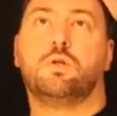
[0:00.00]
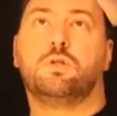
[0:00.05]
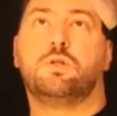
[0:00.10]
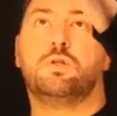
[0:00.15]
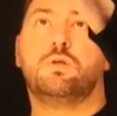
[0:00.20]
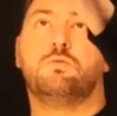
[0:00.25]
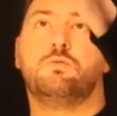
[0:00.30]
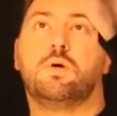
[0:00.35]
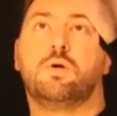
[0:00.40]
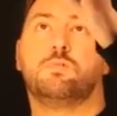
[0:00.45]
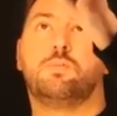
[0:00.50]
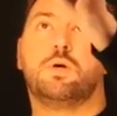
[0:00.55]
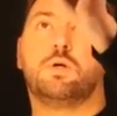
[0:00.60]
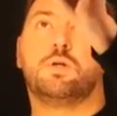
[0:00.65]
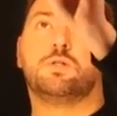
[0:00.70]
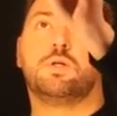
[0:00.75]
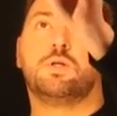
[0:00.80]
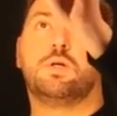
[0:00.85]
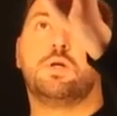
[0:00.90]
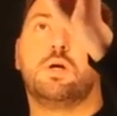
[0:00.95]
dy by
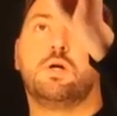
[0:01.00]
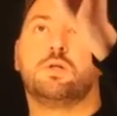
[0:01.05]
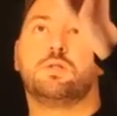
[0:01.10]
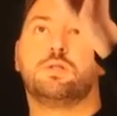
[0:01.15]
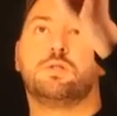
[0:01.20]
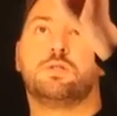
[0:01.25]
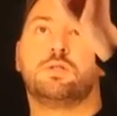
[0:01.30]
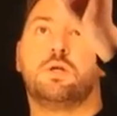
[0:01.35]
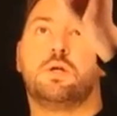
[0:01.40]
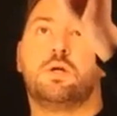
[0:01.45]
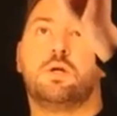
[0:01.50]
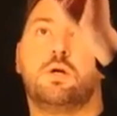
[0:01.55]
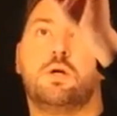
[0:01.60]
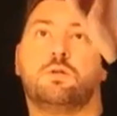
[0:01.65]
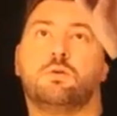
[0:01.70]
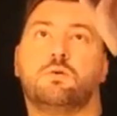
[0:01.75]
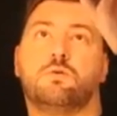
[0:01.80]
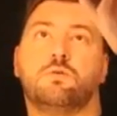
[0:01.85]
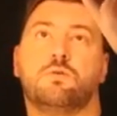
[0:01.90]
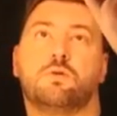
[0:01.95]
dx,
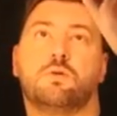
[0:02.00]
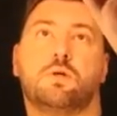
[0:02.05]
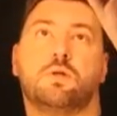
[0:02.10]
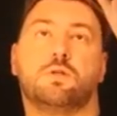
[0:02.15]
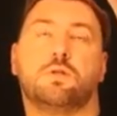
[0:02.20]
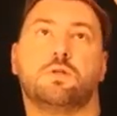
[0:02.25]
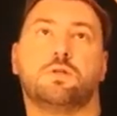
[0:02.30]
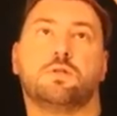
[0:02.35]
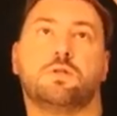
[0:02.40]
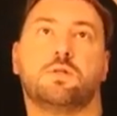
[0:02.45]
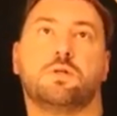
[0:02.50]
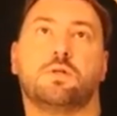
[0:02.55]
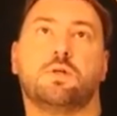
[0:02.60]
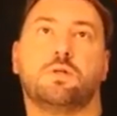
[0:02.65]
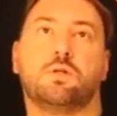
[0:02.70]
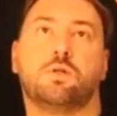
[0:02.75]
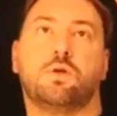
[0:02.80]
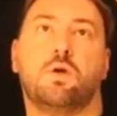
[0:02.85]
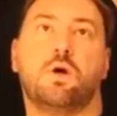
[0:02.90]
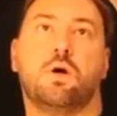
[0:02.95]
and on the right hand
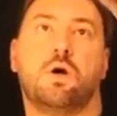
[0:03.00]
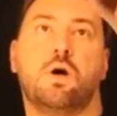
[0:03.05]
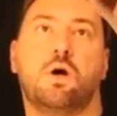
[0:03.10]
side you